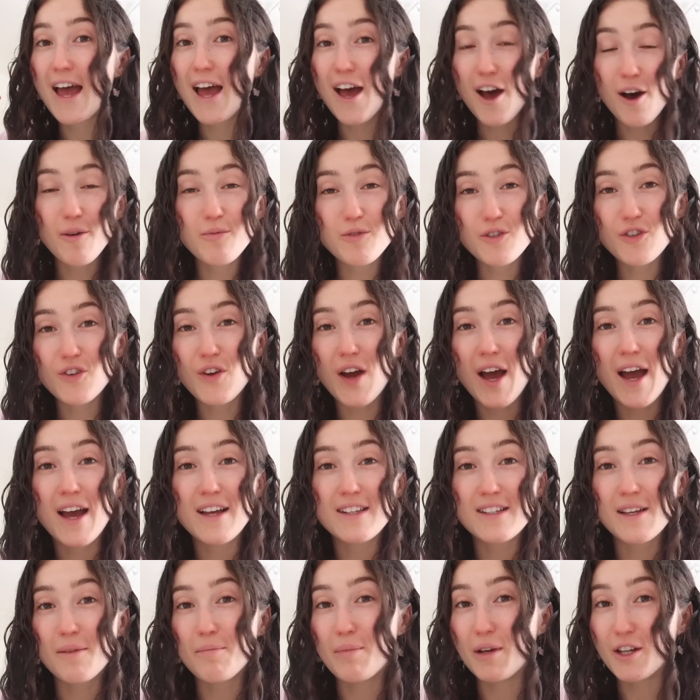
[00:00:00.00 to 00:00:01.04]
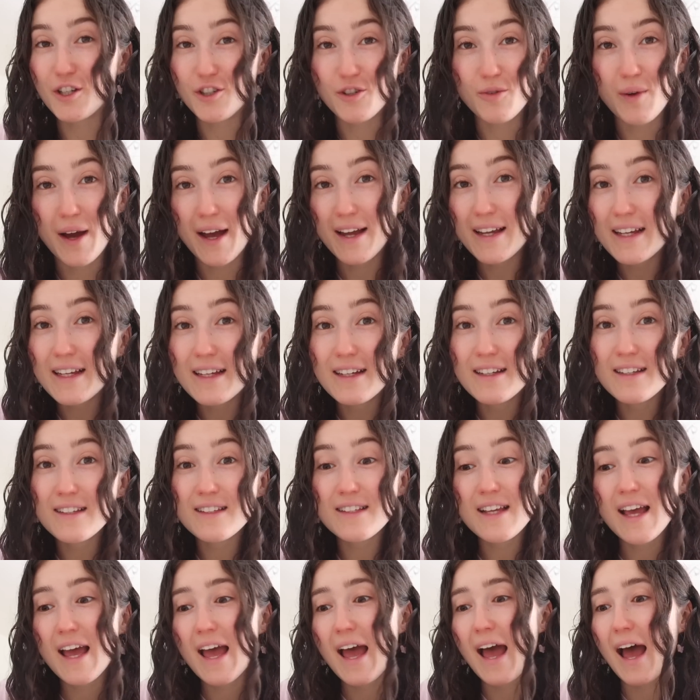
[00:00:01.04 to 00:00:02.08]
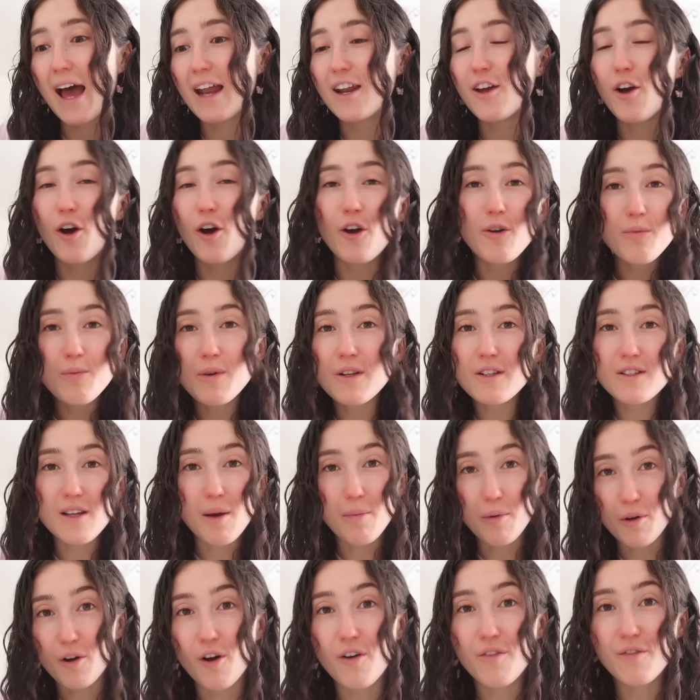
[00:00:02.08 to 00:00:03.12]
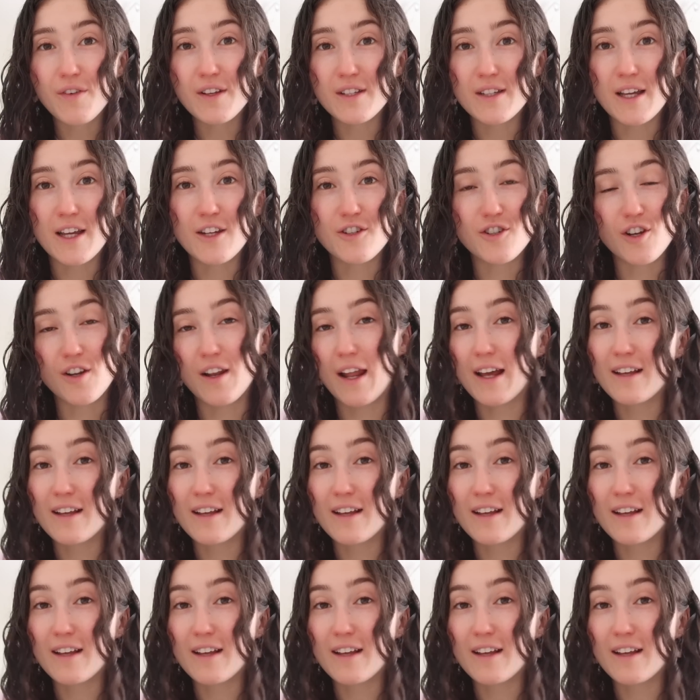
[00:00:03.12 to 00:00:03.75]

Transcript: helps you guys, it puts you at ease, and it opens up a conversation.